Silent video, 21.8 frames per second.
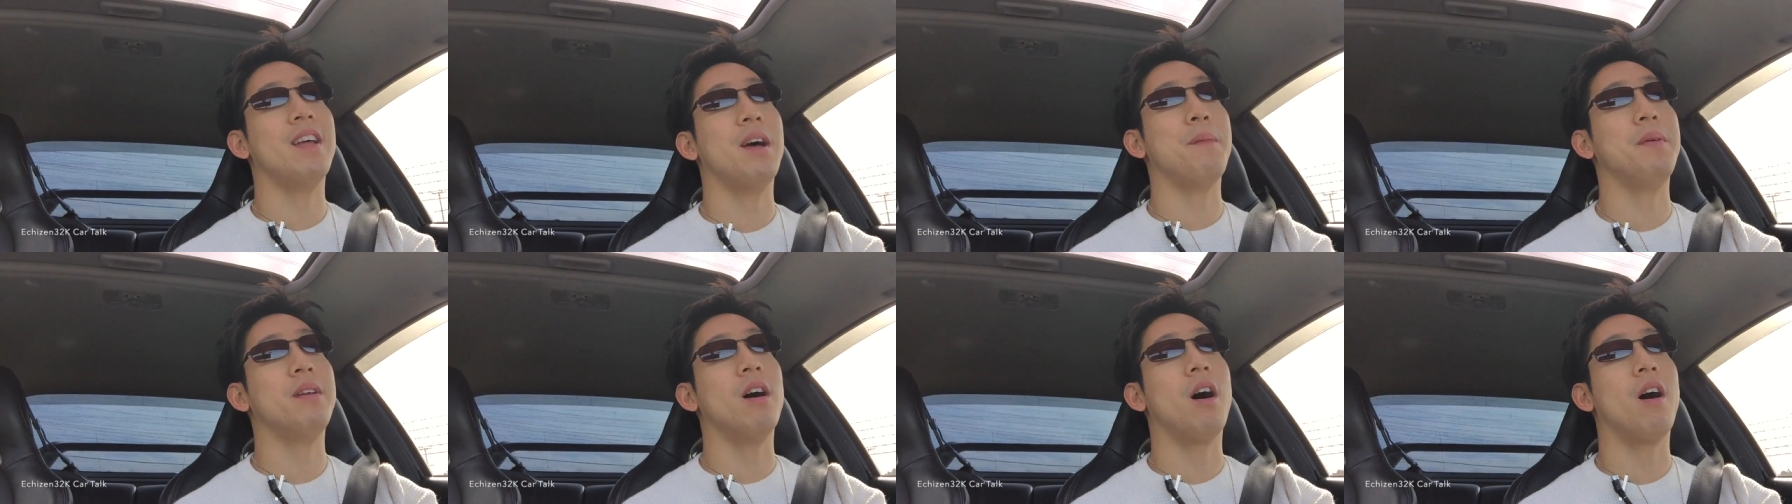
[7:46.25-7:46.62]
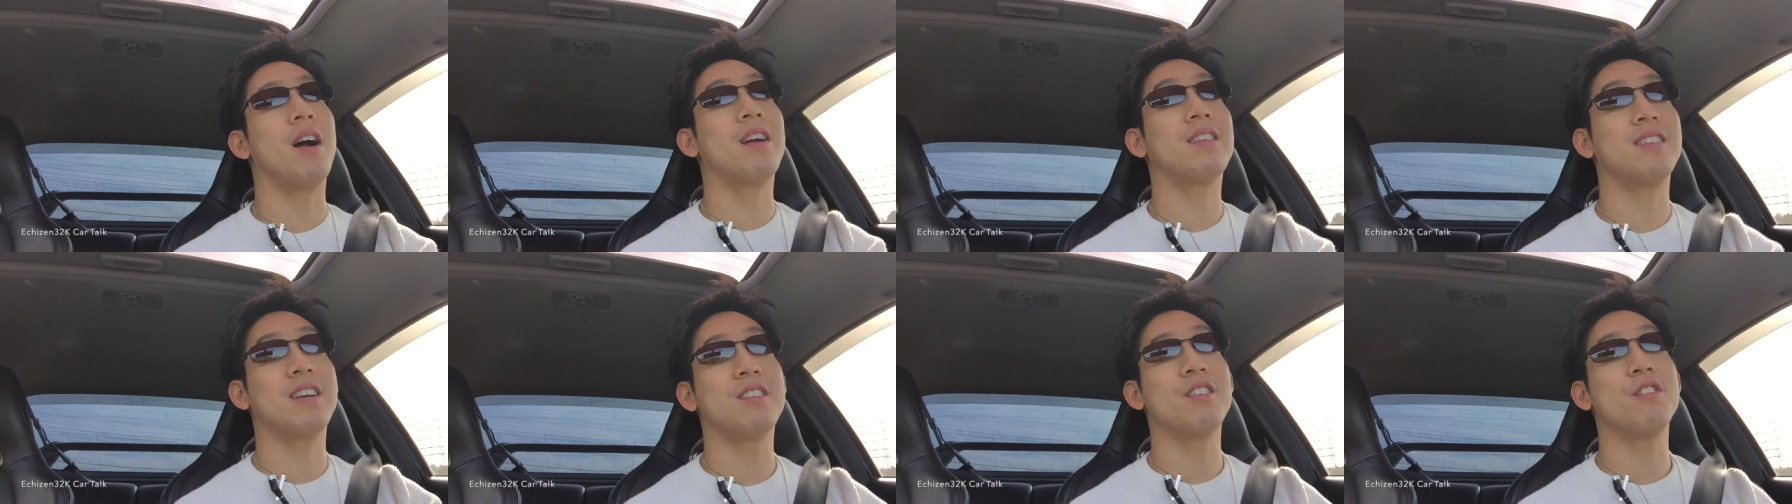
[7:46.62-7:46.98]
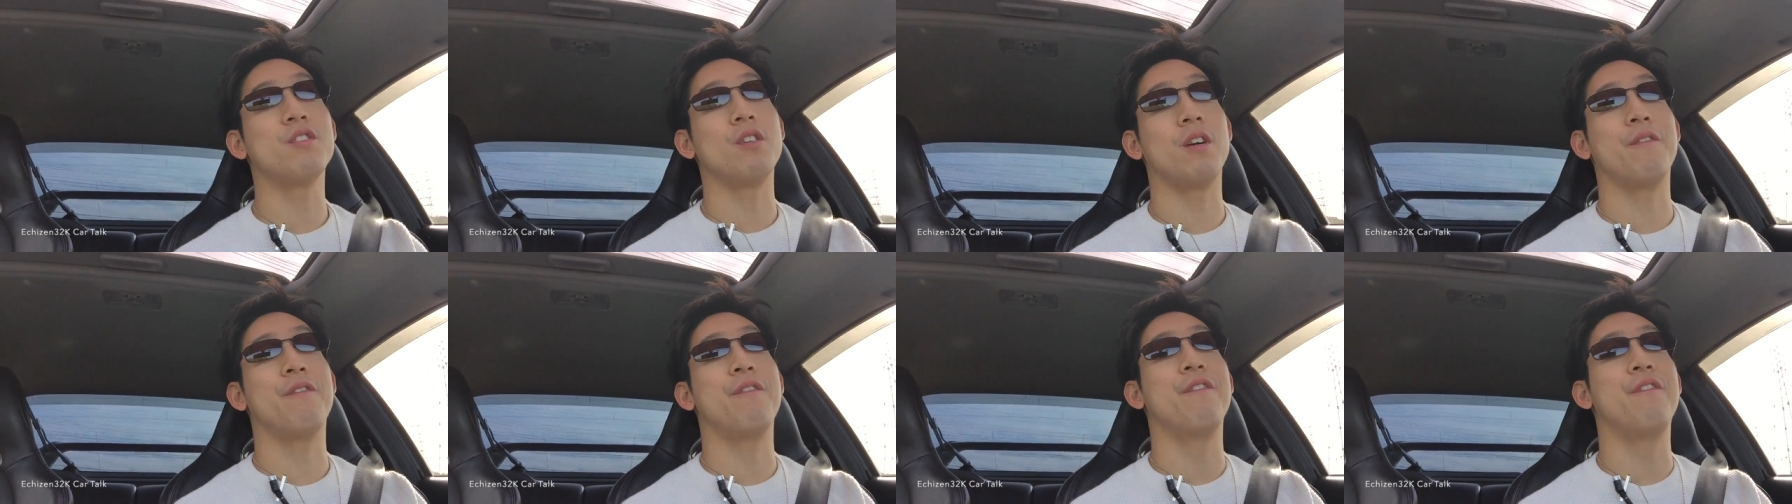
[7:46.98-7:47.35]
I mean, RSXs
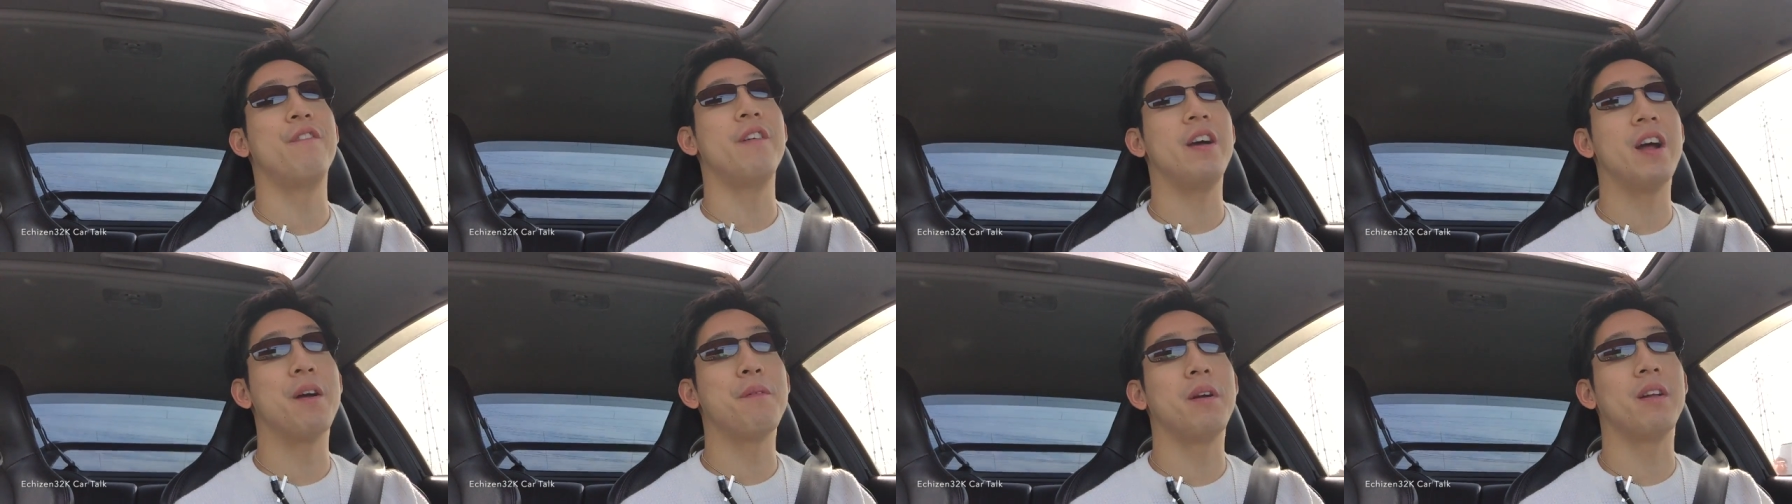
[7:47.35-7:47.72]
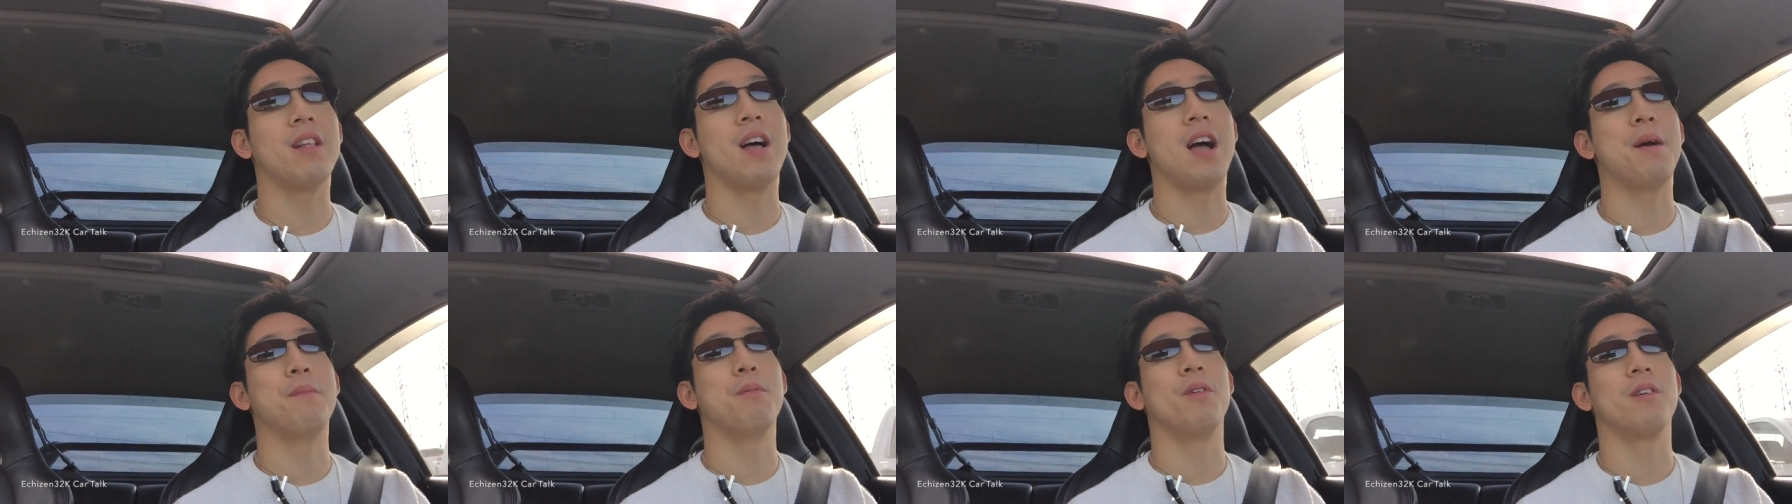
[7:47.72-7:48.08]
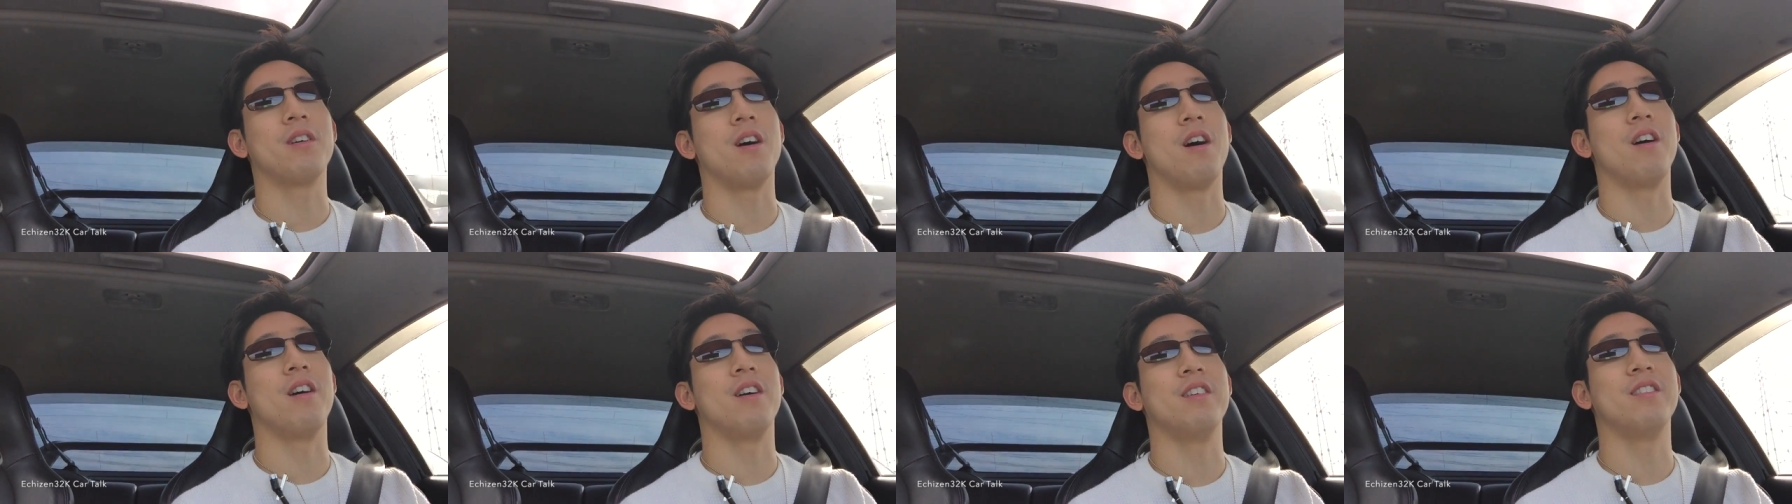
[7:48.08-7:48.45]
are very reliable
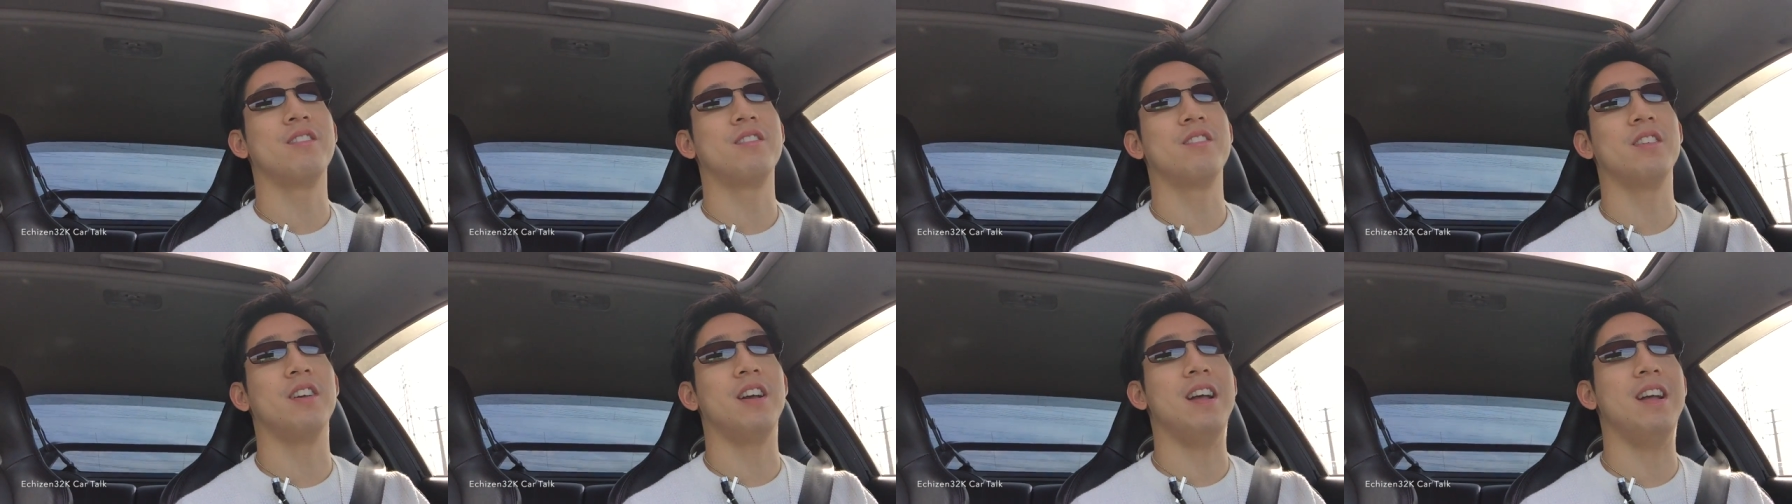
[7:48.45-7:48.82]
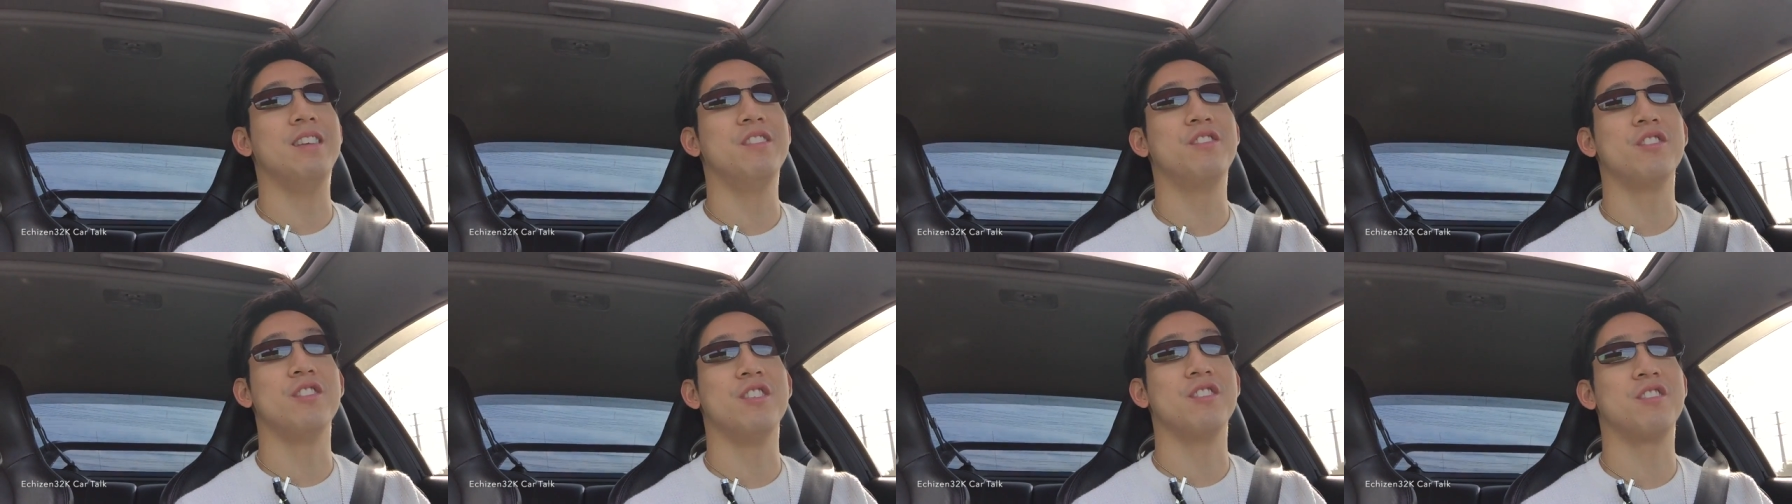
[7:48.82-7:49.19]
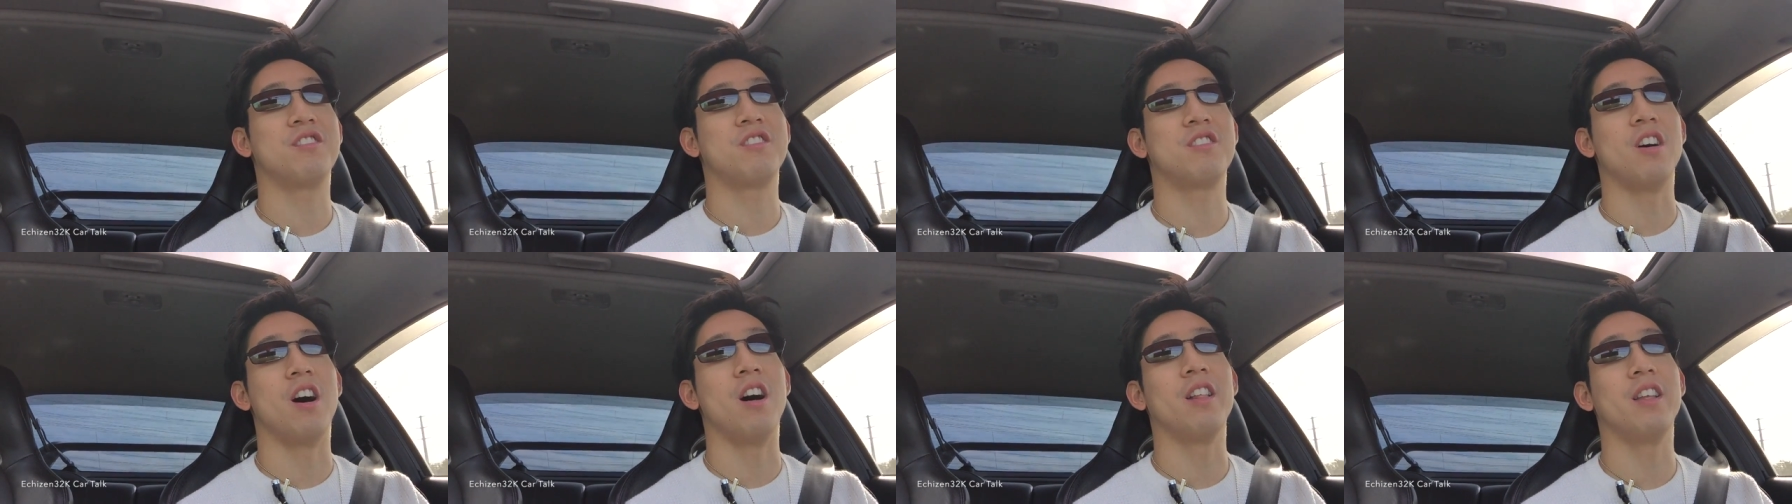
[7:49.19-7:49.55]
cars. The engine is
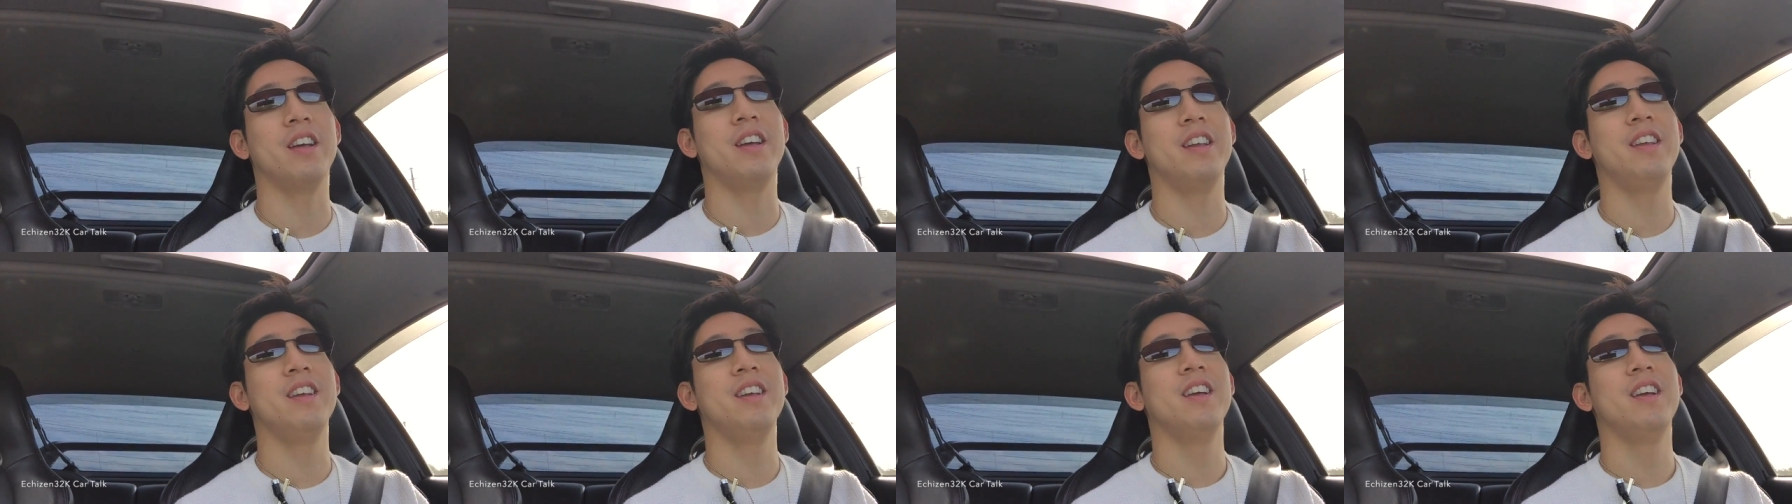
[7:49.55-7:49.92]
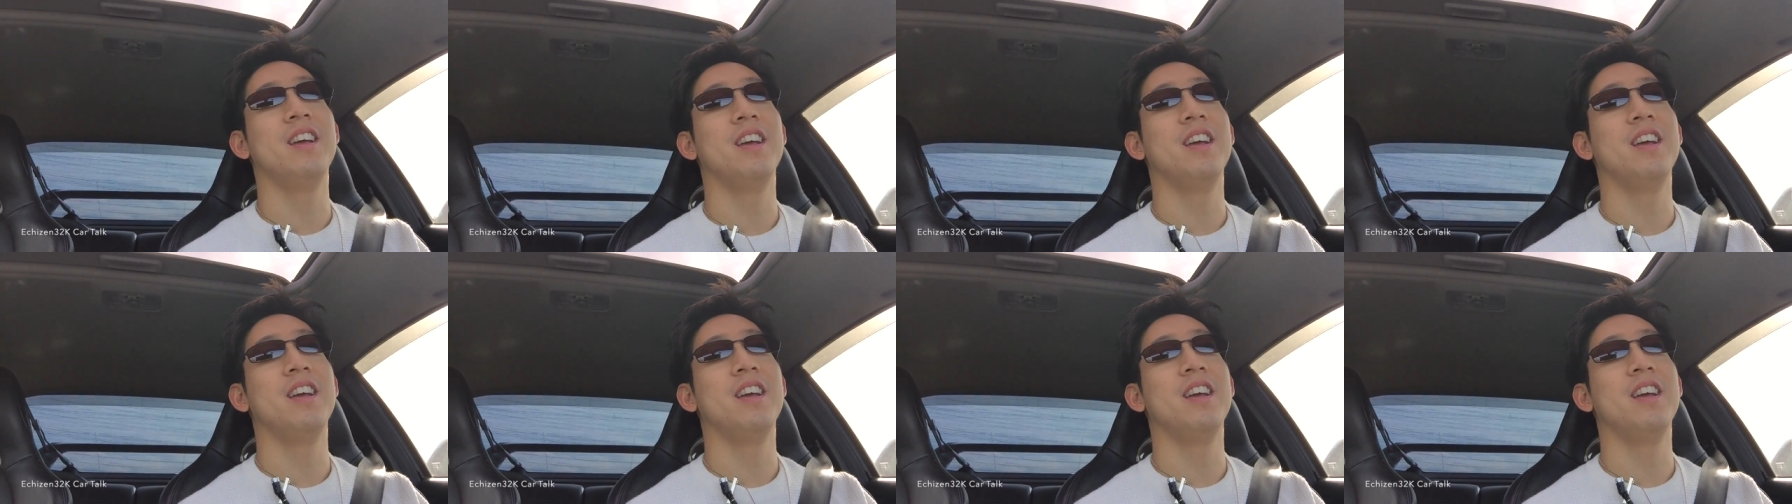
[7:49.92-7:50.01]
solid,